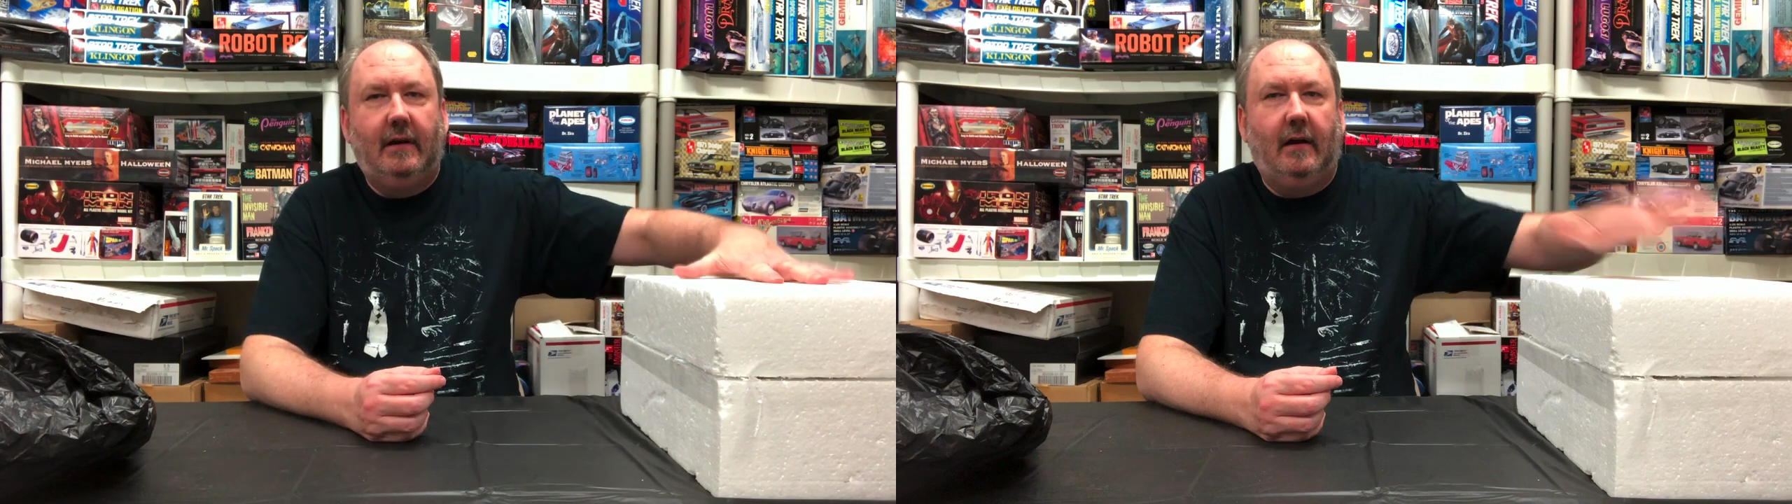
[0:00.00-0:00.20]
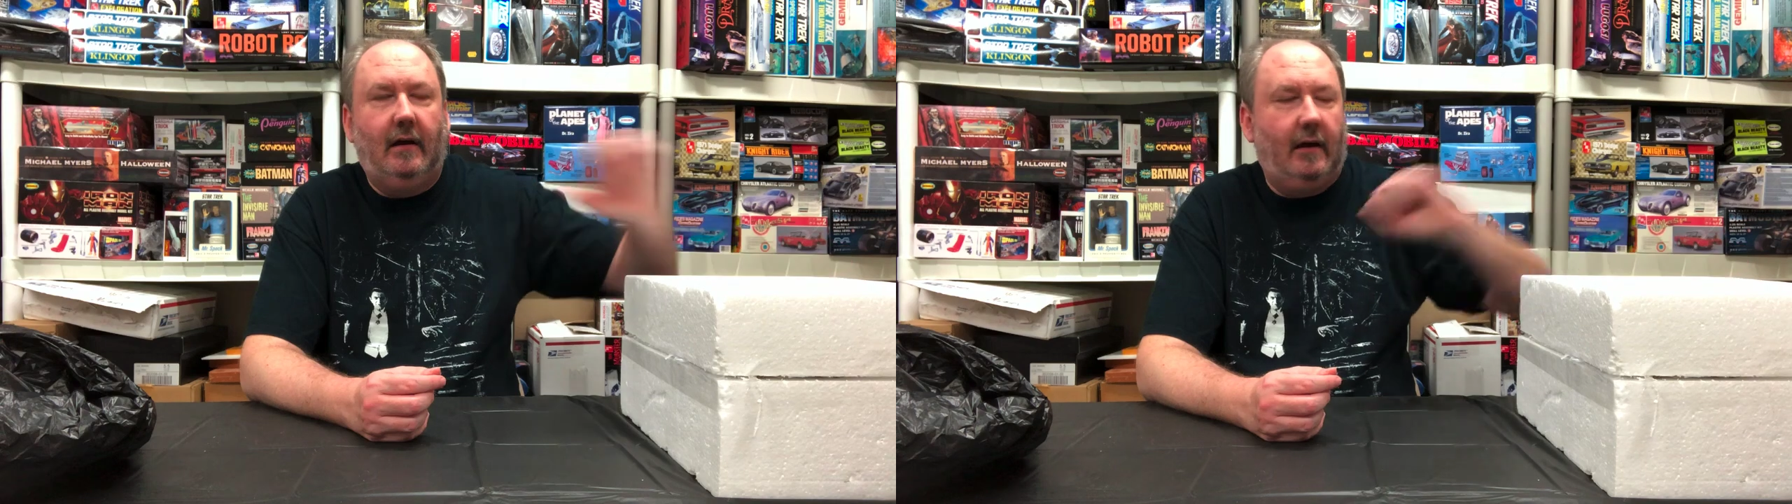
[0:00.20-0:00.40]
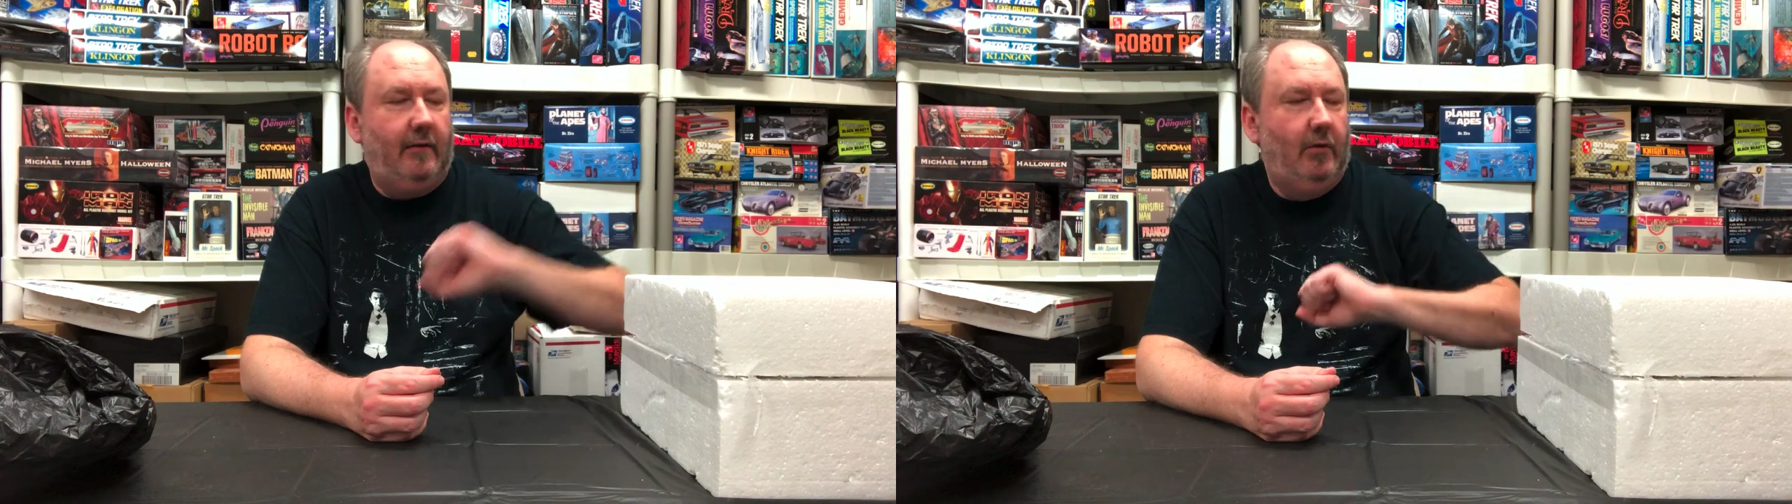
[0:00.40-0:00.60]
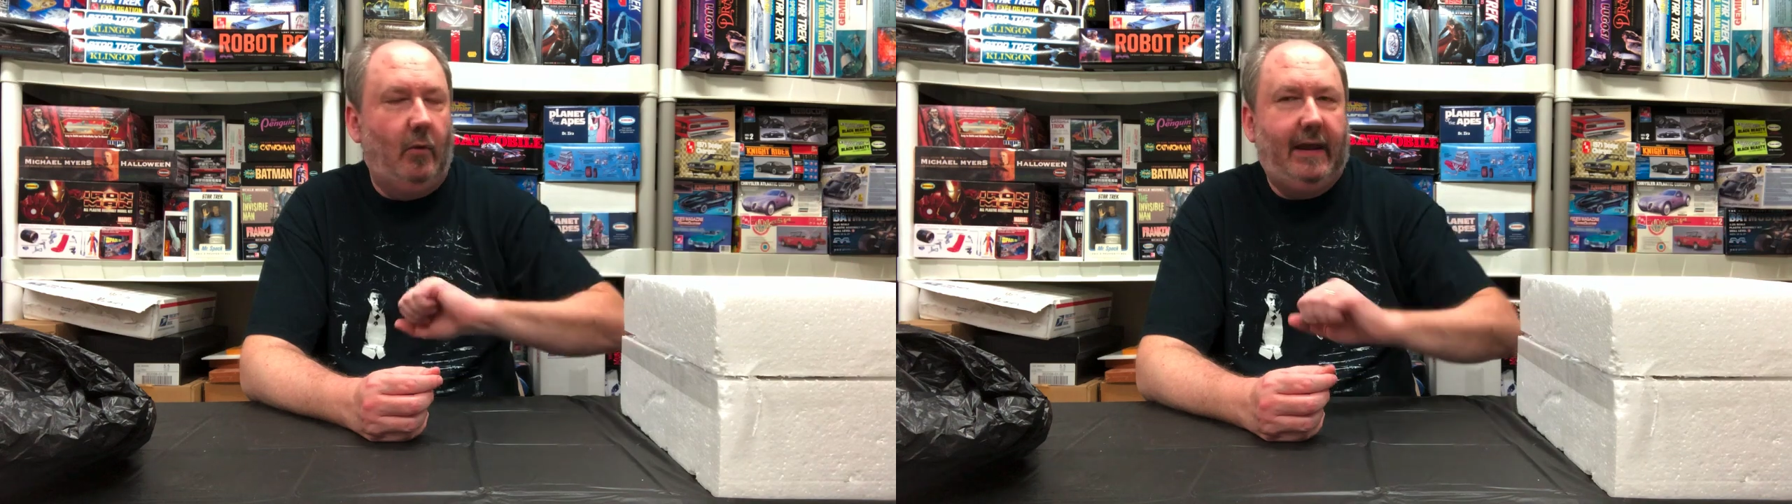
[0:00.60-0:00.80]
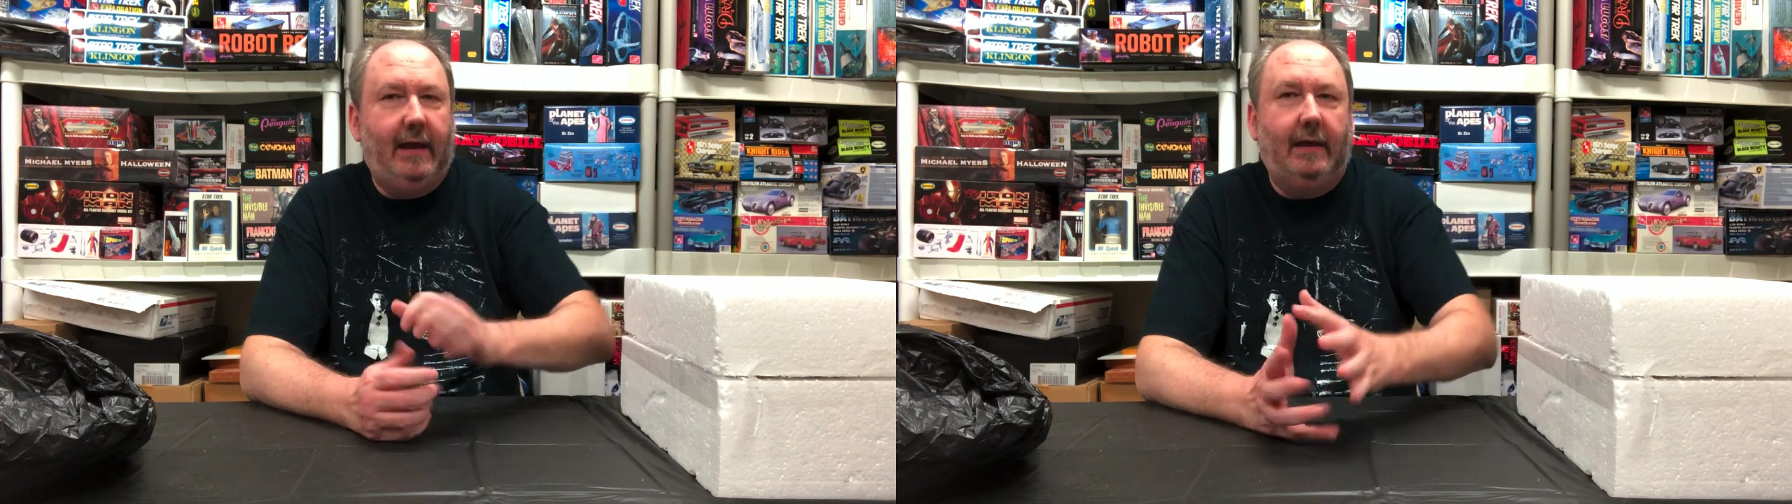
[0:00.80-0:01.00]
of the
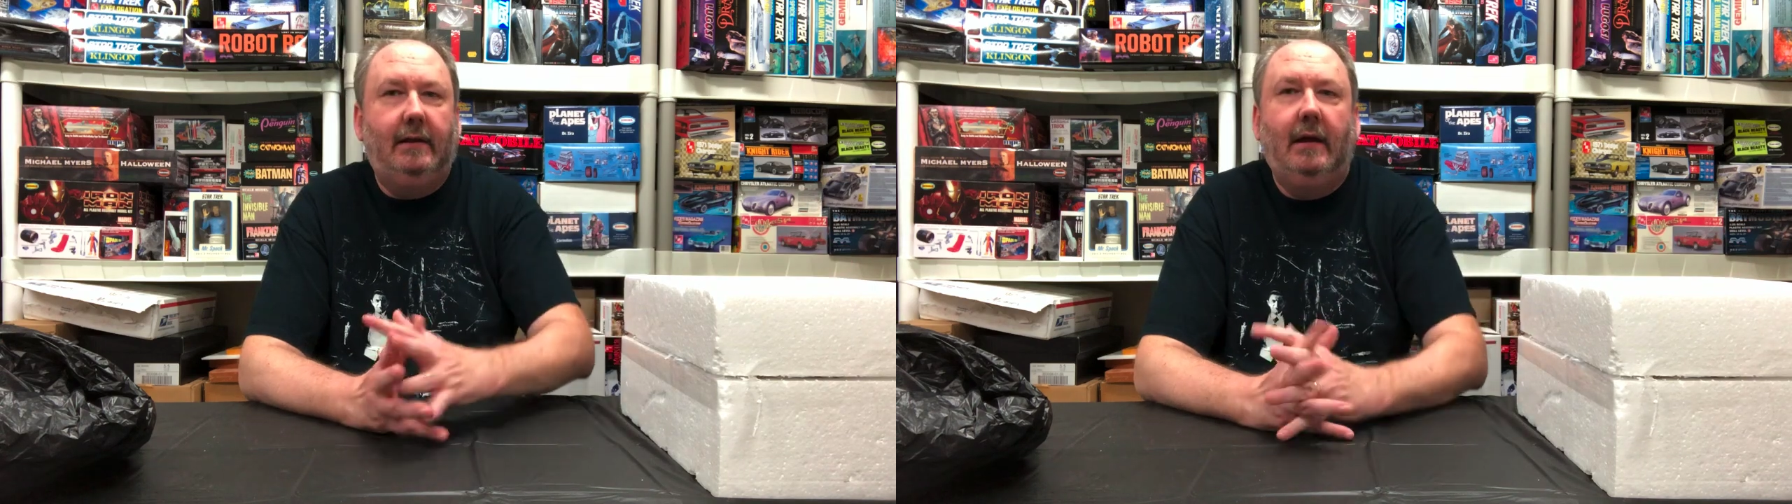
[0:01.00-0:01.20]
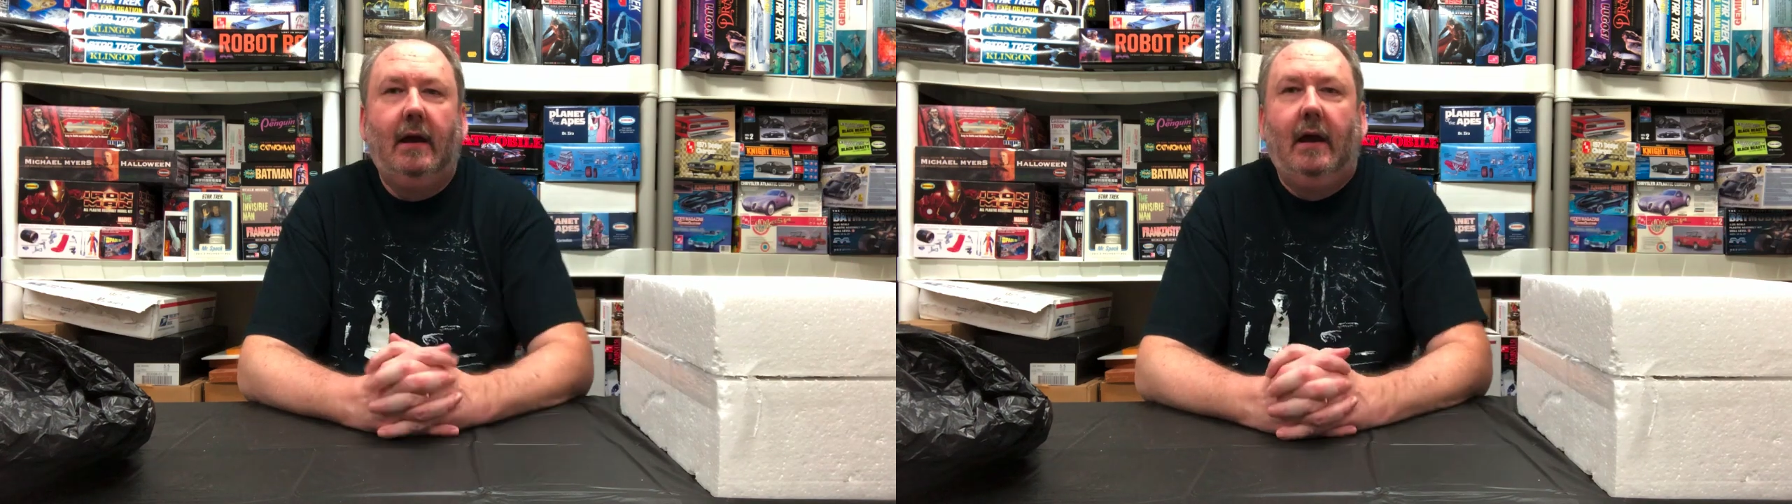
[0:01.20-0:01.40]
weekend,